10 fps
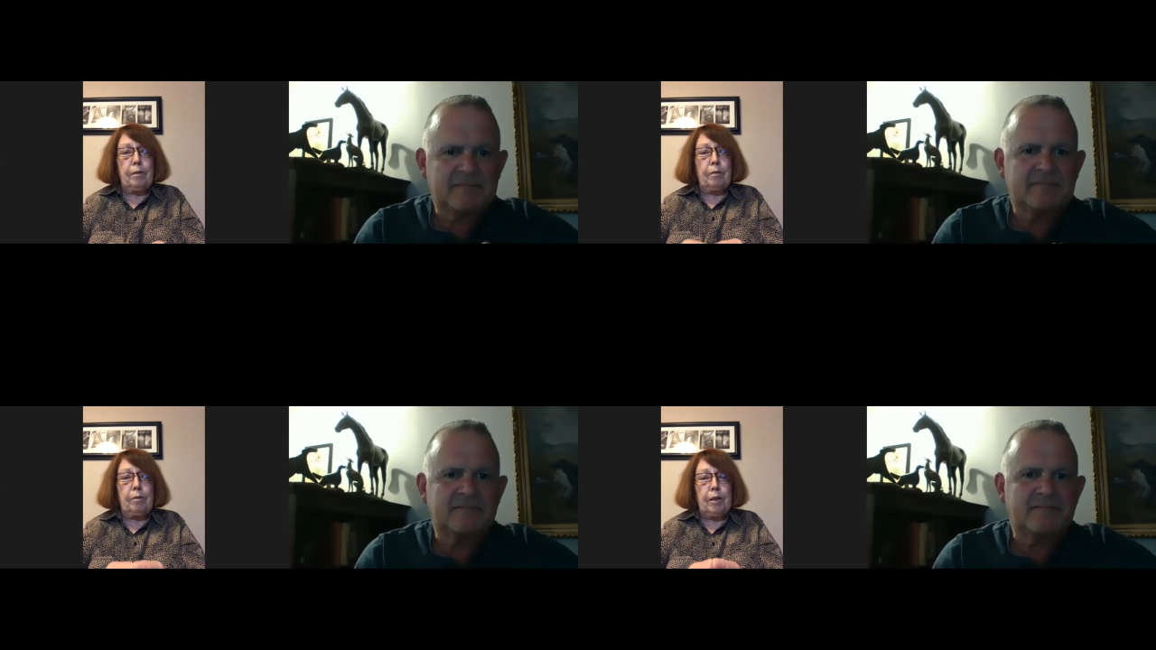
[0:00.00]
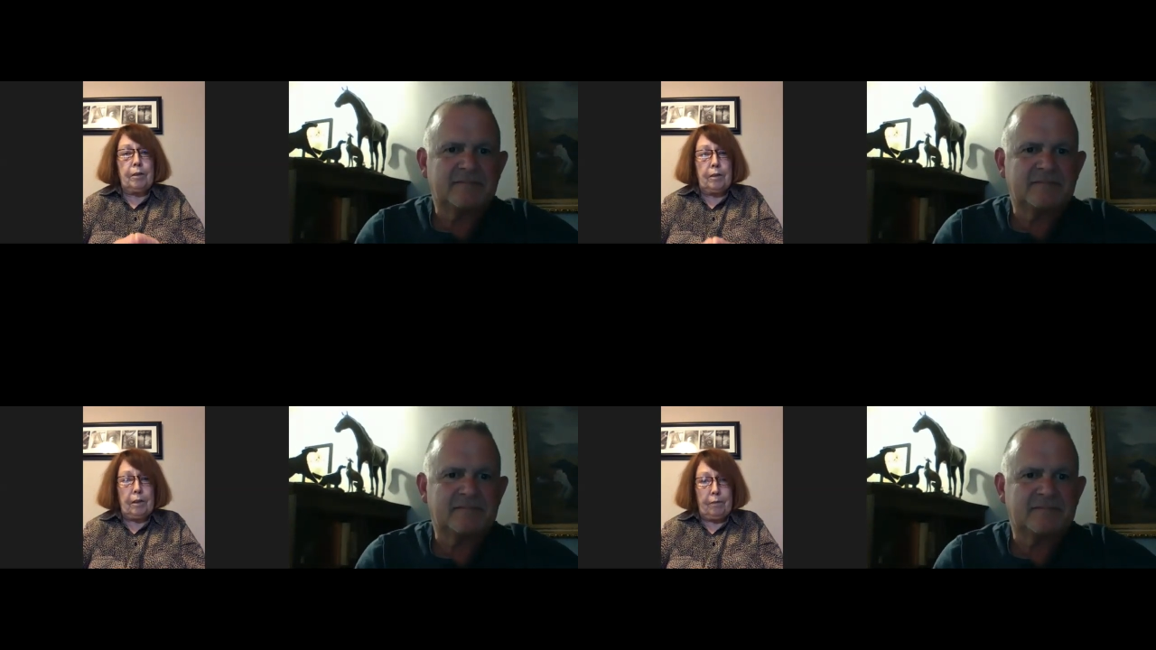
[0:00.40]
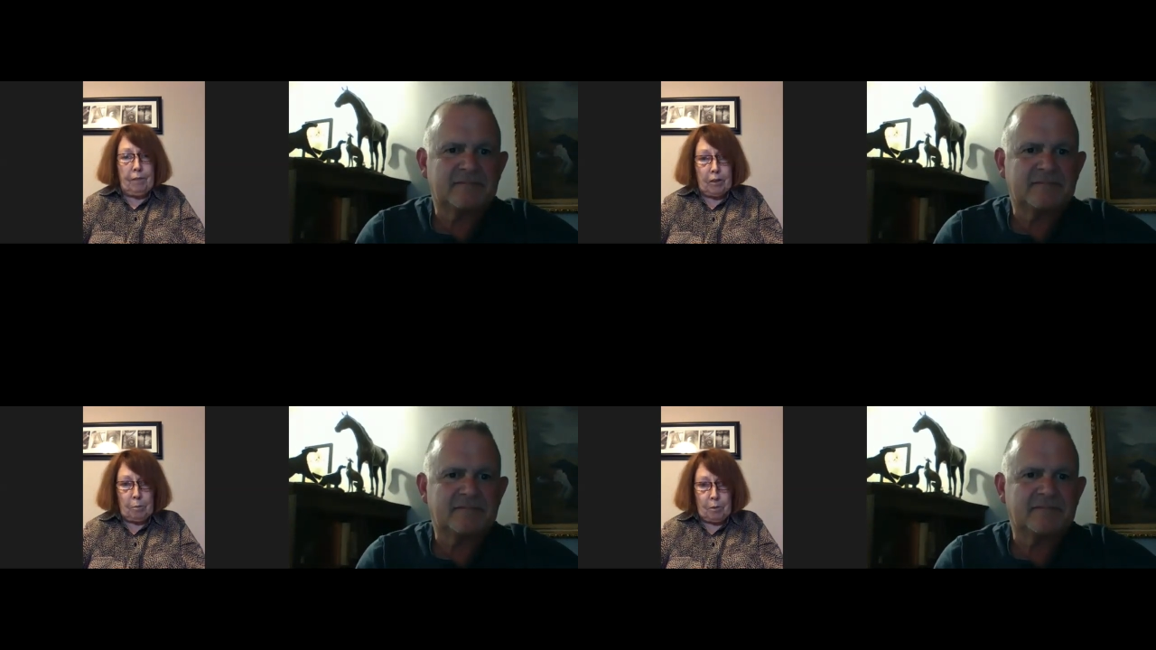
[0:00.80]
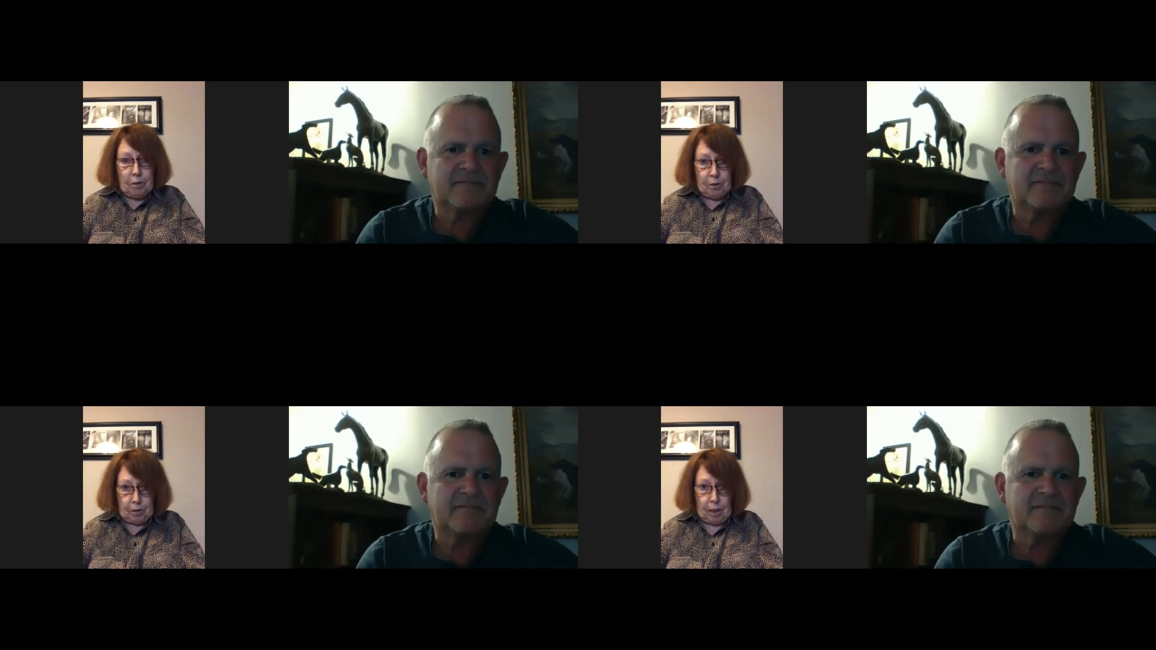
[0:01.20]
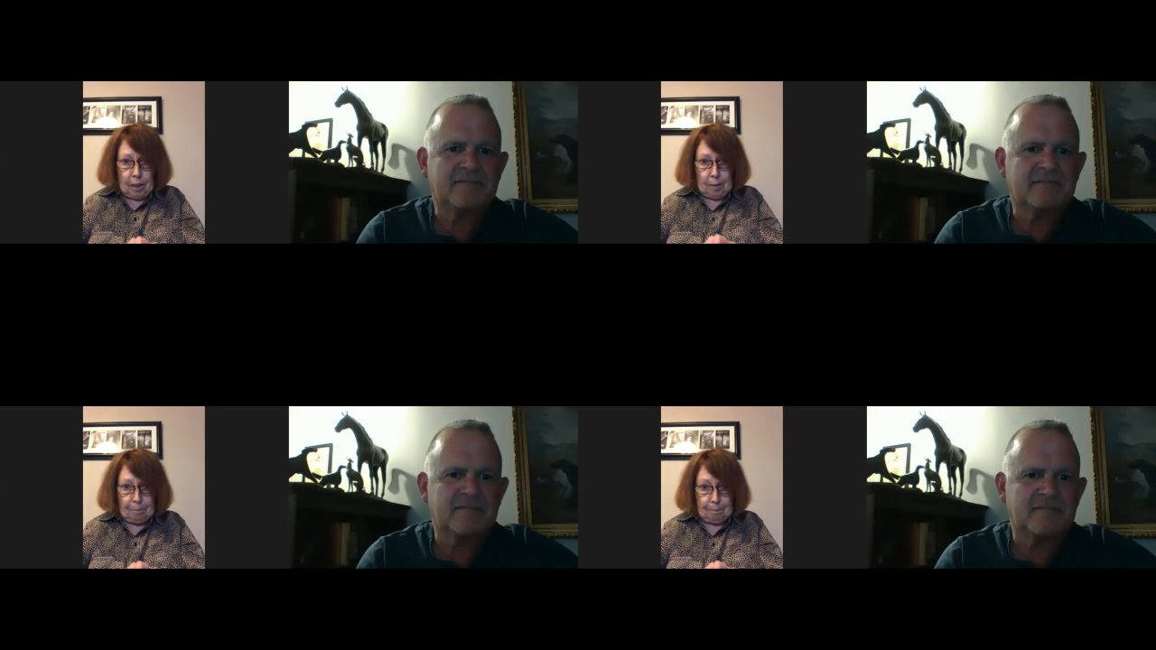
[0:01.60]
Speaker 1: the with the Venerable's
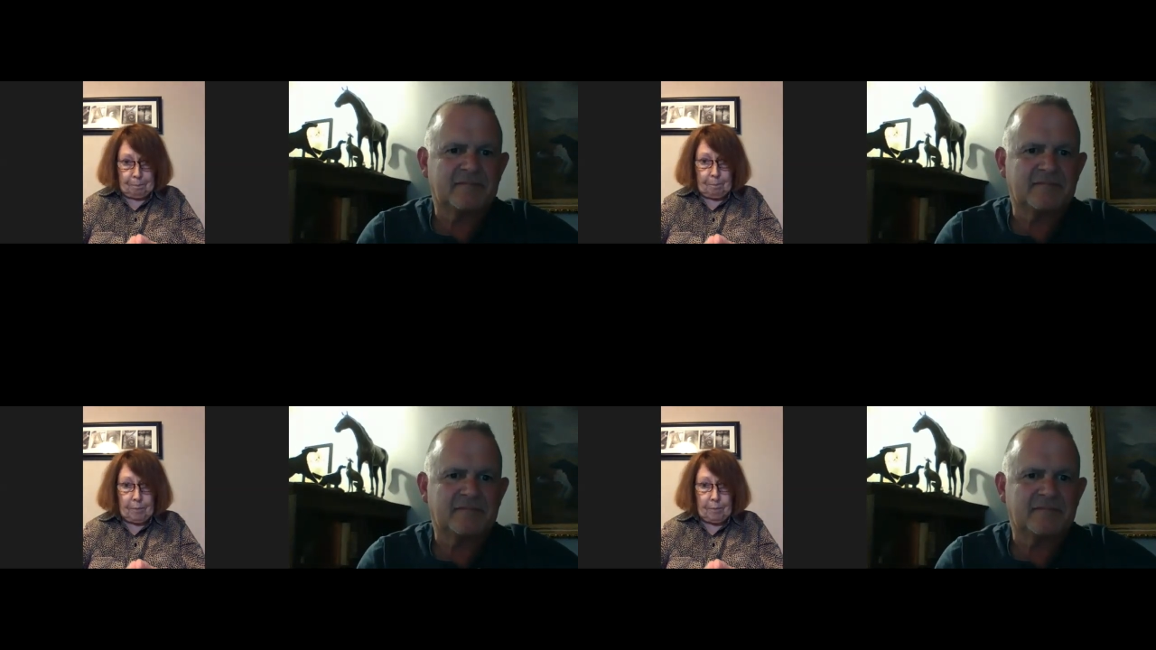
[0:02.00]
um,